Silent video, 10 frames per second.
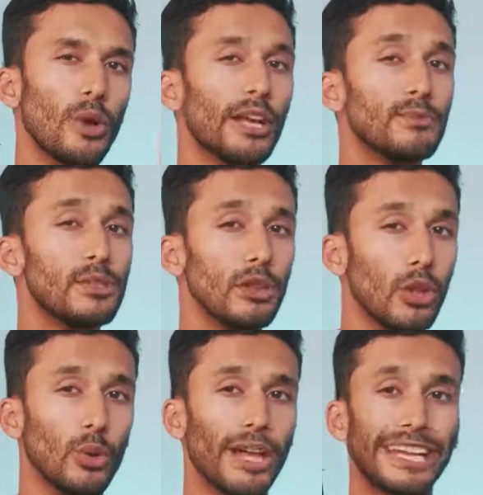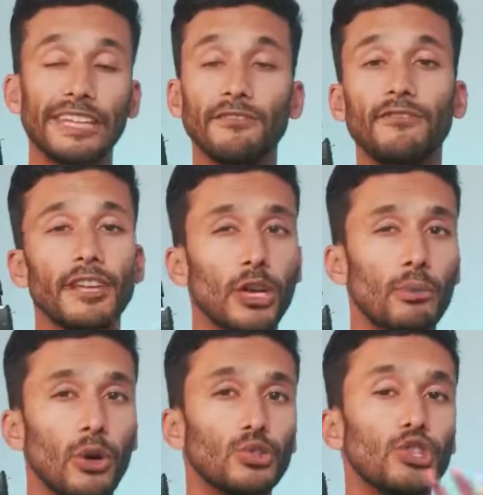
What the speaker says: it comes to low light in video mode,